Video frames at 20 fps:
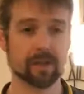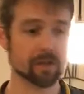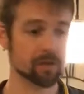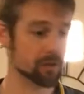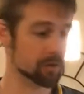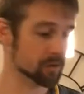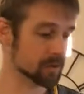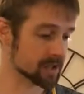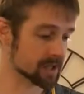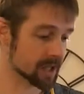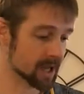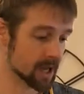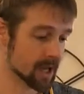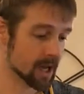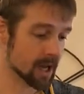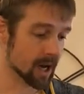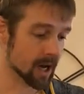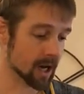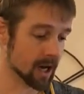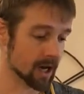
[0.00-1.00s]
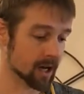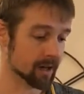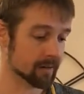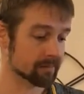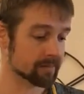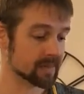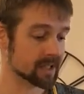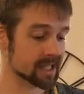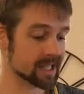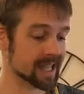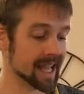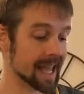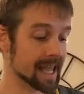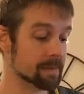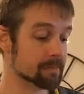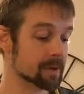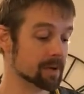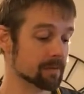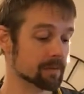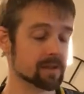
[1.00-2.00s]
use
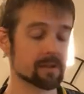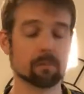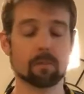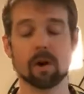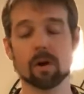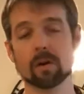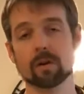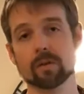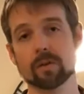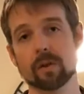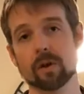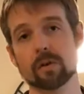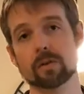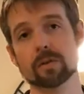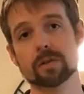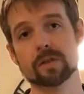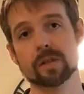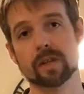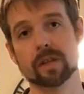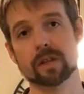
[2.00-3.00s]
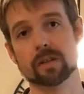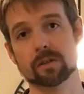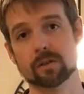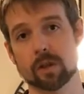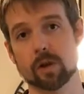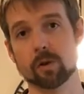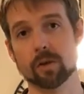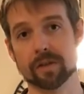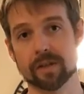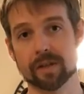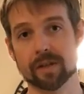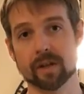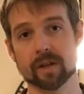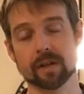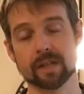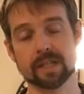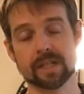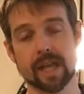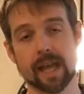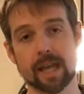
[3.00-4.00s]
tape to mark those, like a
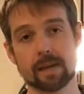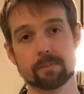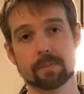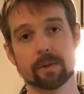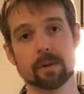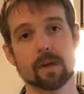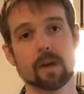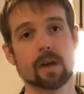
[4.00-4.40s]
glow-in-the-dark tape,